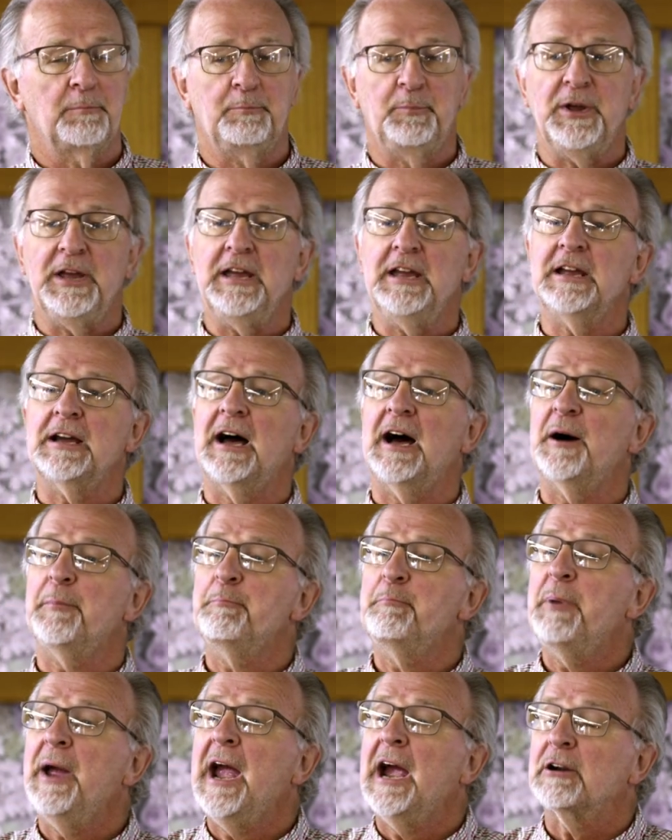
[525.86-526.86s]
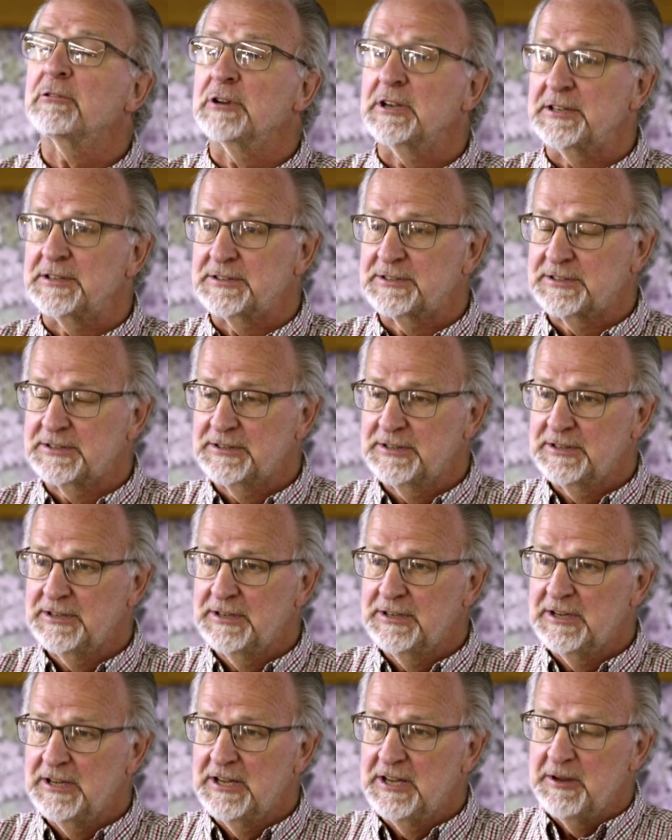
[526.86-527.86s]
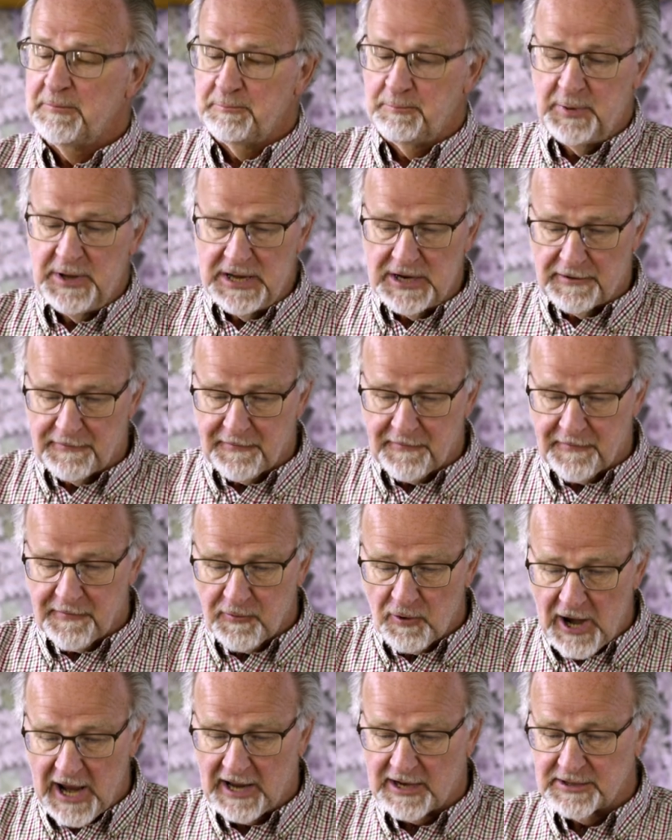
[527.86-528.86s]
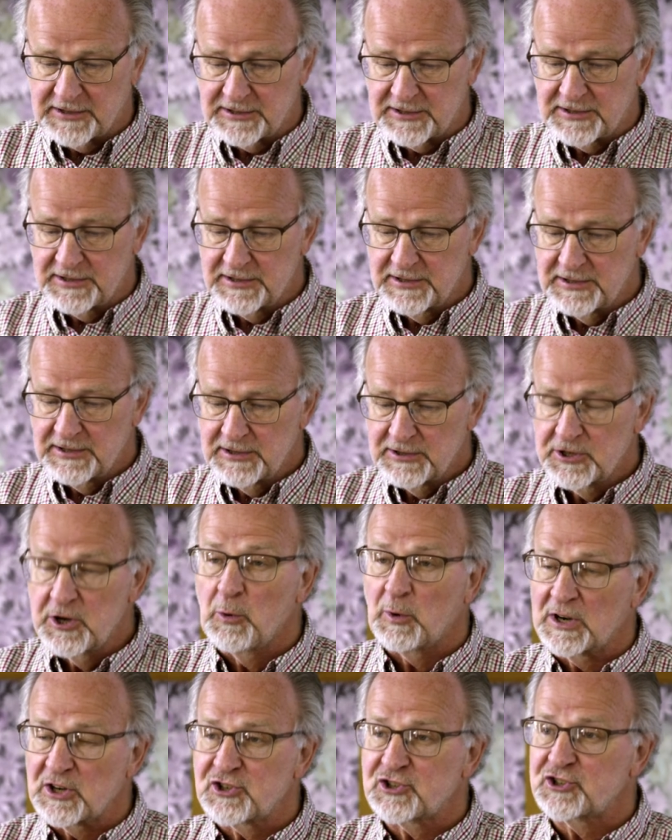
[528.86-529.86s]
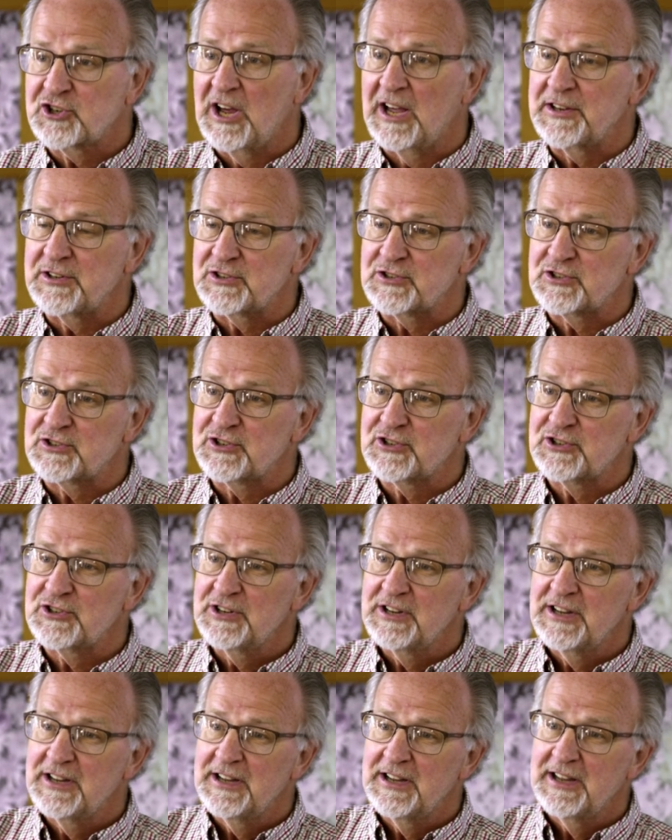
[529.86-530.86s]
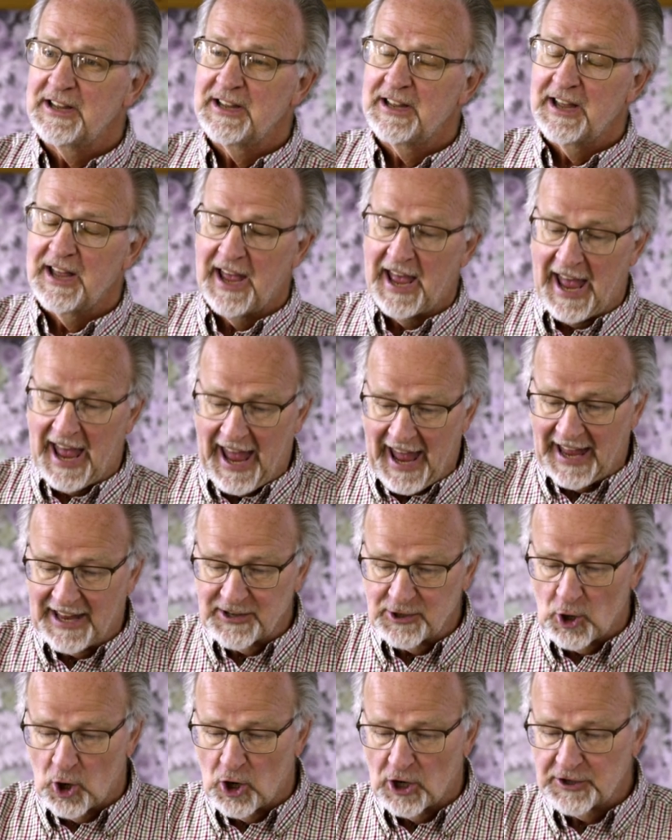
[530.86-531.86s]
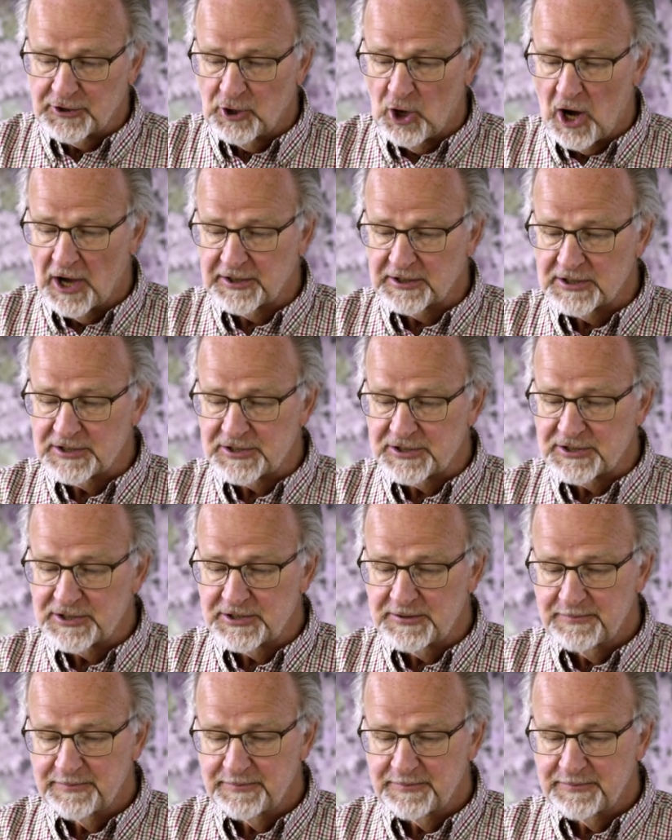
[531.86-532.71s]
being a parent, being a friend to our sons and our daughters?